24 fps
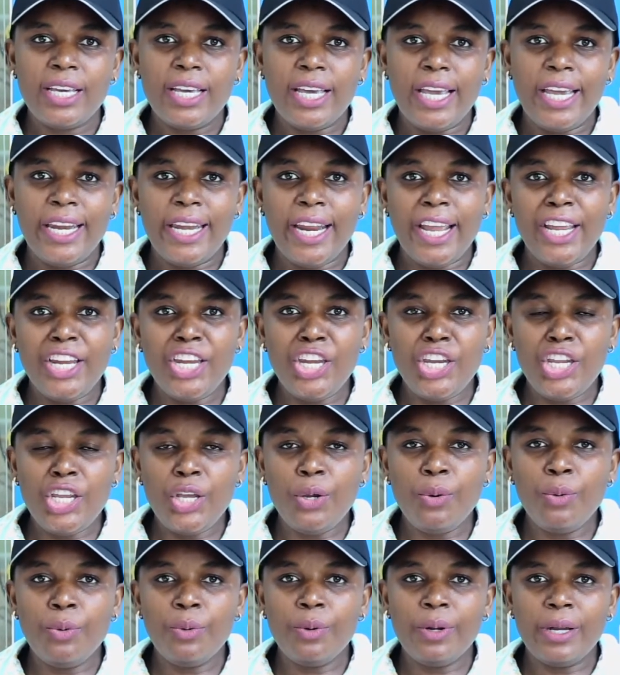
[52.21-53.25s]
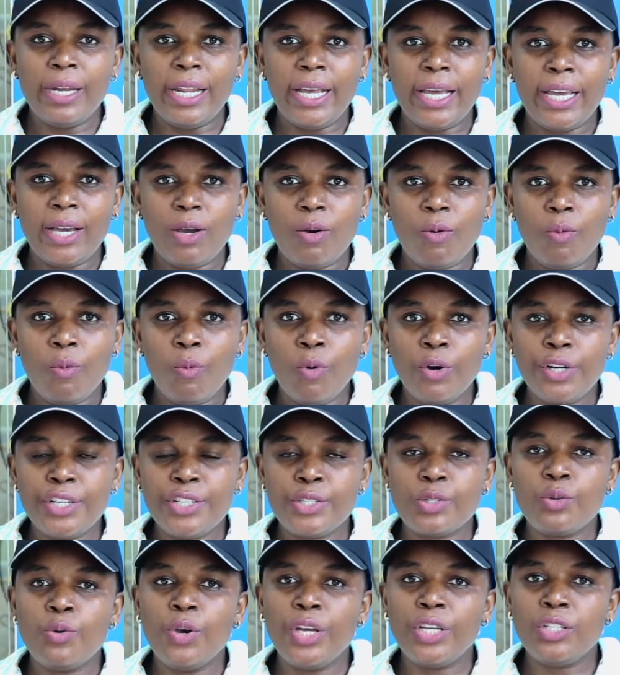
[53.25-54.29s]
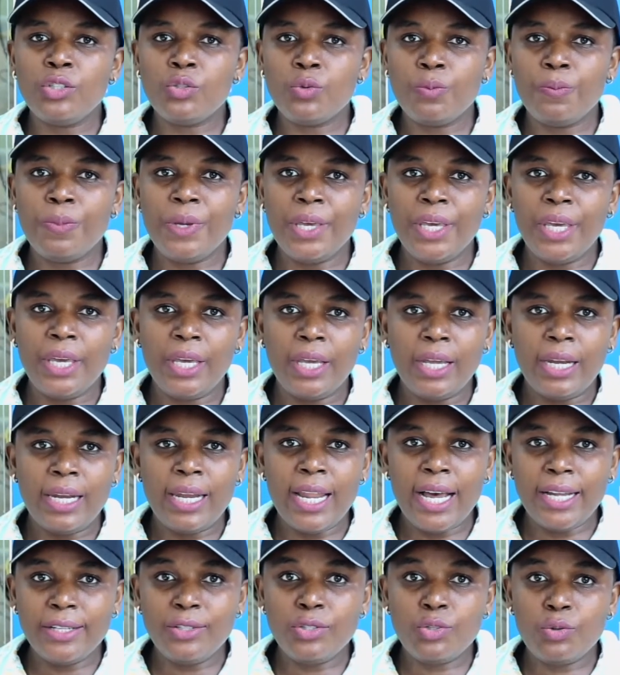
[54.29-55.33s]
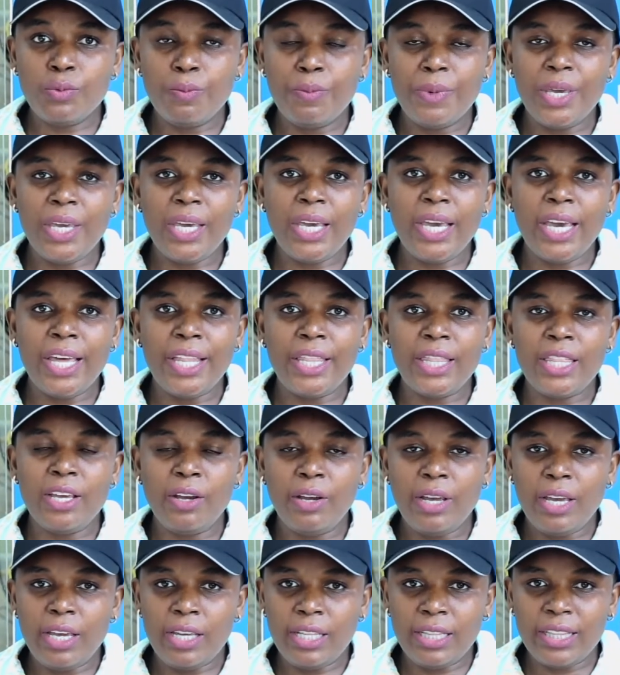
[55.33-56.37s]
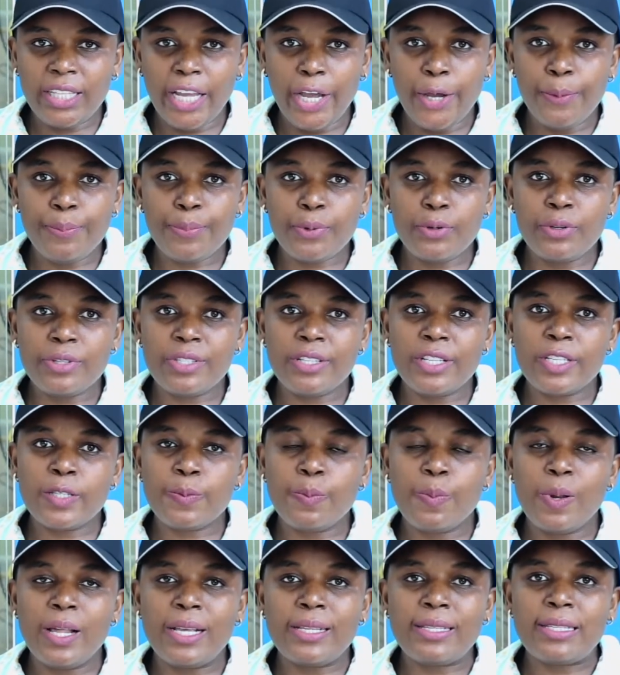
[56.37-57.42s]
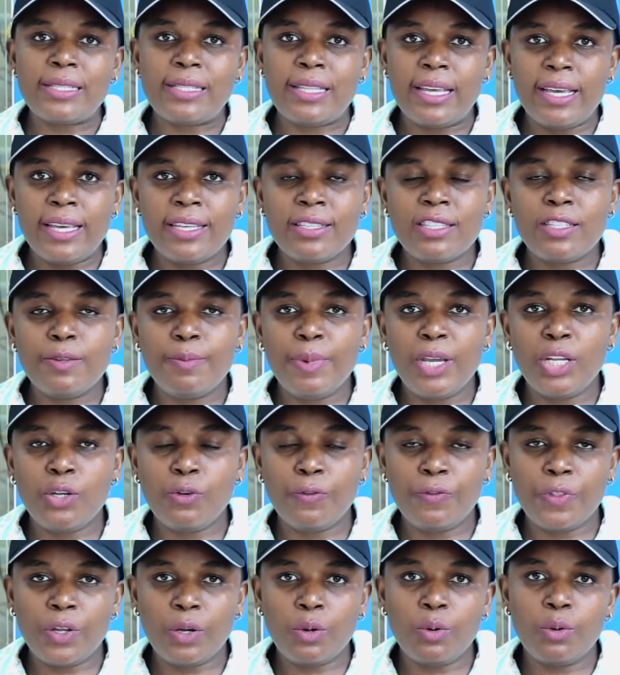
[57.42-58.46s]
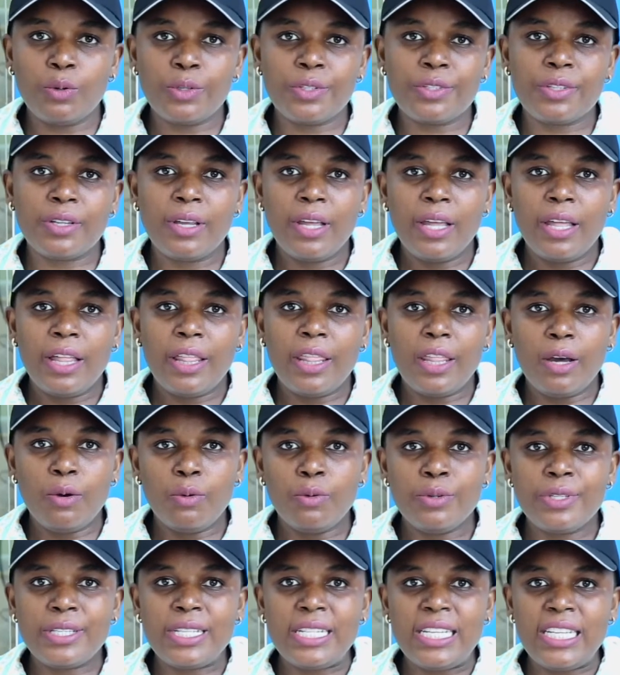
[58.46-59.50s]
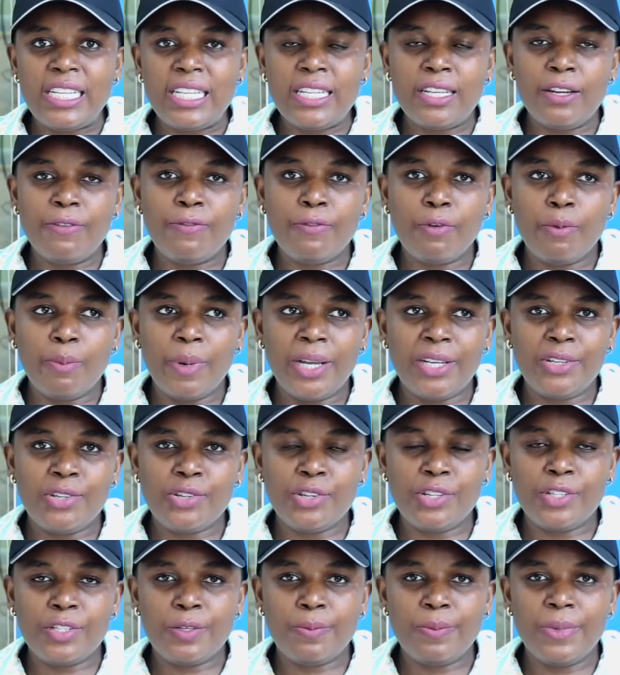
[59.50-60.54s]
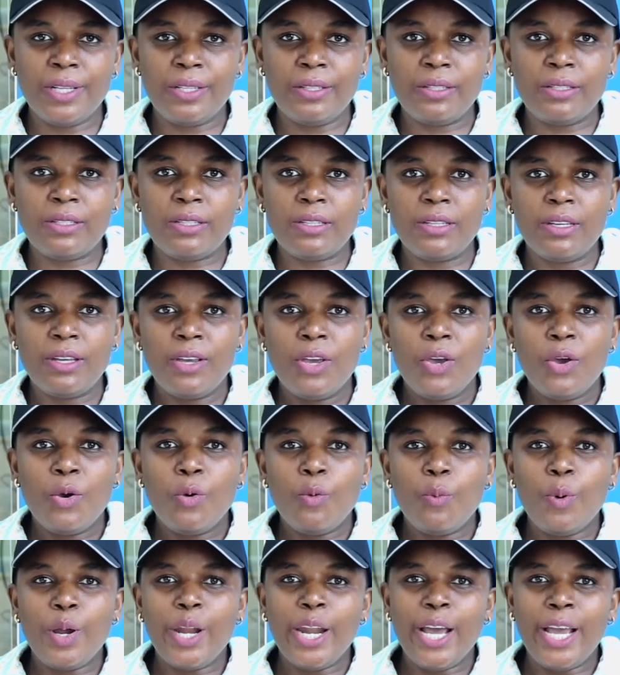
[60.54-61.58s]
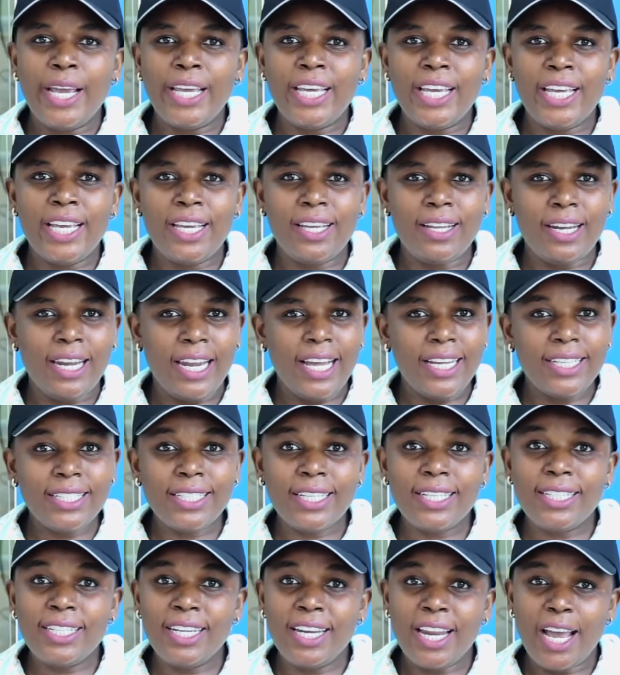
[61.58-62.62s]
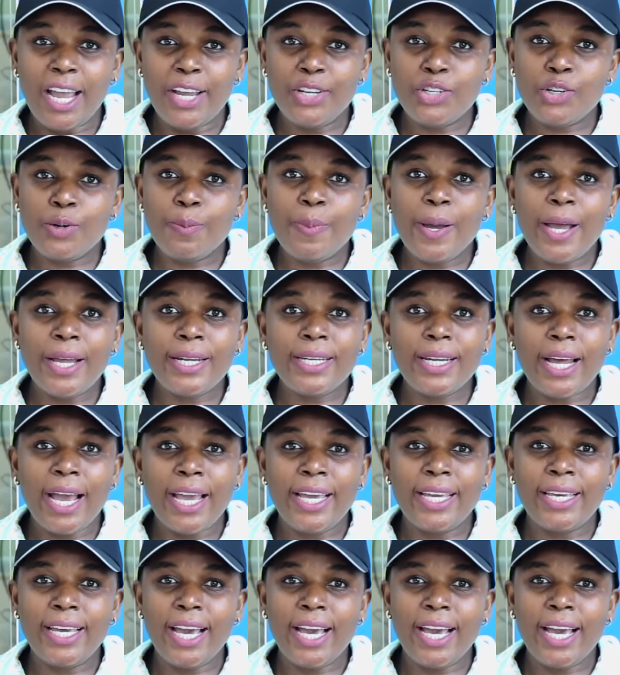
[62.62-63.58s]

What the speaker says: and I knew like what is going to be done to me and the entire process, plus the estimate of the cost that was needed for my treatment. When I landed in Hyderabad, I